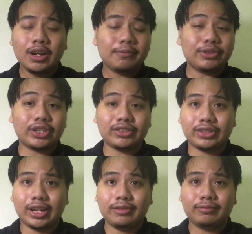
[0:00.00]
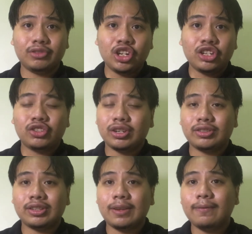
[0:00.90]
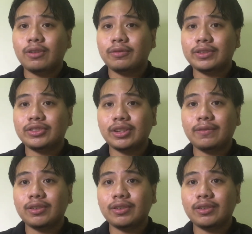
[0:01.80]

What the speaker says: Besides that, she is involved in several